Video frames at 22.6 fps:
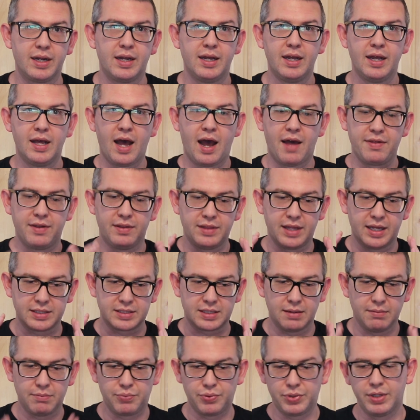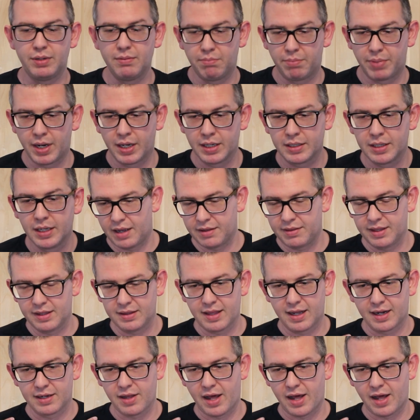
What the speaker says: it. I think that's complete bunk. I think that